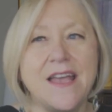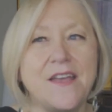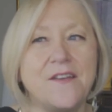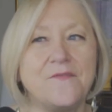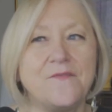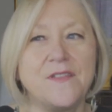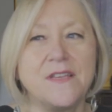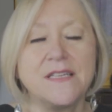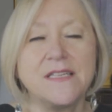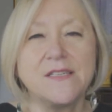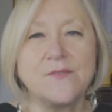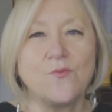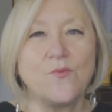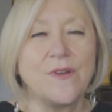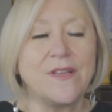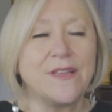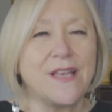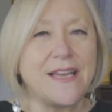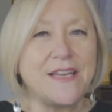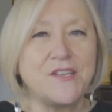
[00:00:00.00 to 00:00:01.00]
If this
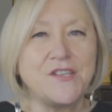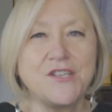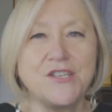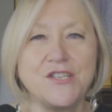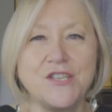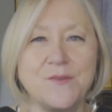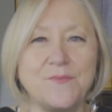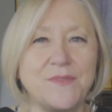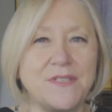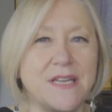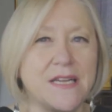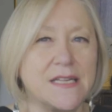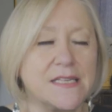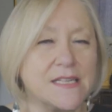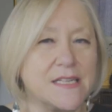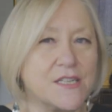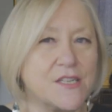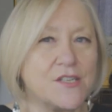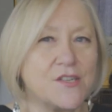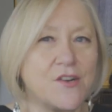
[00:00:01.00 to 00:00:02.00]
relationship
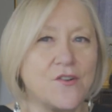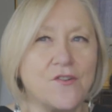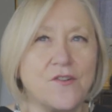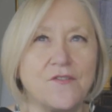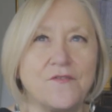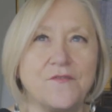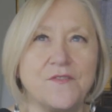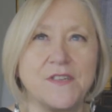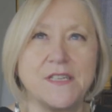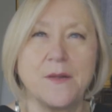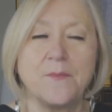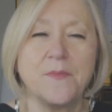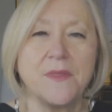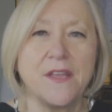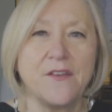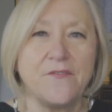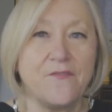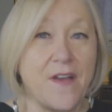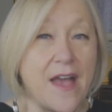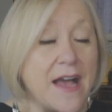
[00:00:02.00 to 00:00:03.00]
doesn't serve
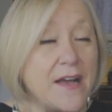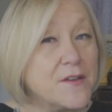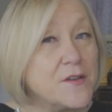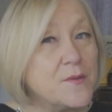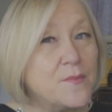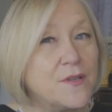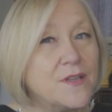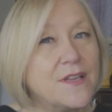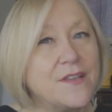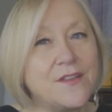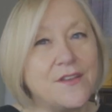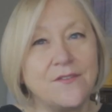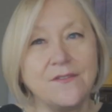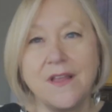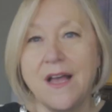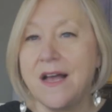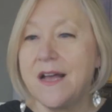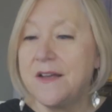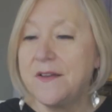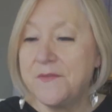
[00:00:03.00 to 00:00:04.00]
something valuable in their
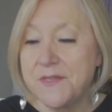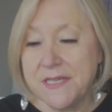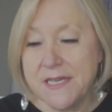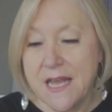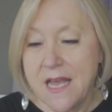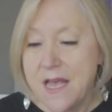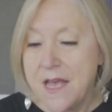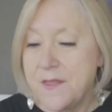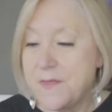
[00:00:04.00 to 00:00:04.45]
lives,